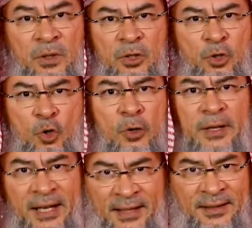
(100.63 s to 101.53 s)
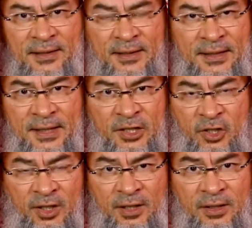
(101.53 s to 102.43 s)
Your ignorance
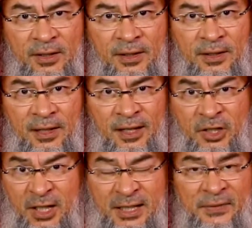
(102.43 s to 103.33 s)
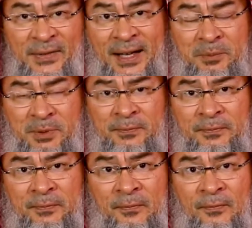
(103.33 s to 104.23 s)
is unjustifiable.
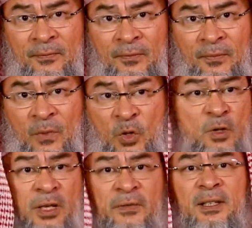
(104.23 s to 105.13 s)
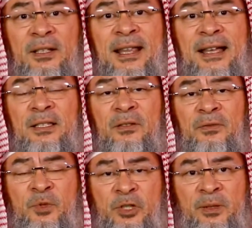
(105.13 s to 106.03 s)
You live in the lands
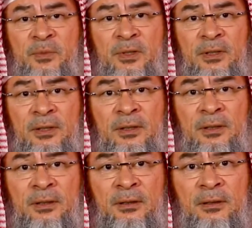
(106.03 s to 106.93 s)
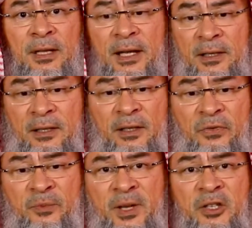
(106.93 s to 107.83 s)
of Muslims, and the
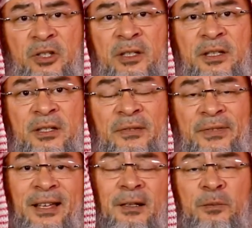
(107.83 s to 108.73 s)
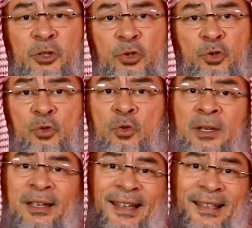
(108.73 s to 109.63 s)
information is available to you,
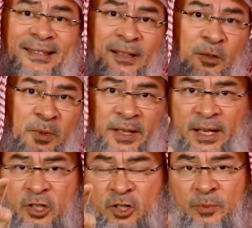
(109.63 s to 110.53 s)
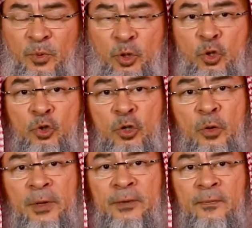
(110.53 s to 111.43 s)
it's an obligation upon you to
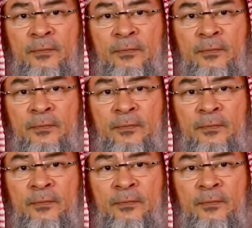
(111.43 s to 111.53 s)
know it.